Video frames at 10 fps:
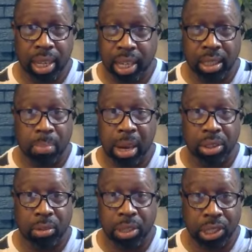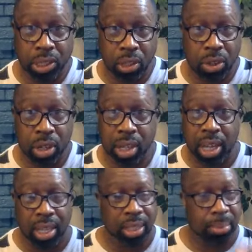He's about to restore
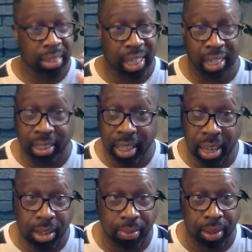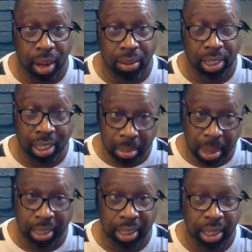some things that you've lost. He's
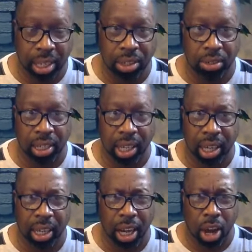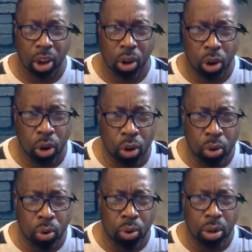about to tell you again
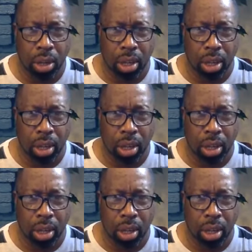who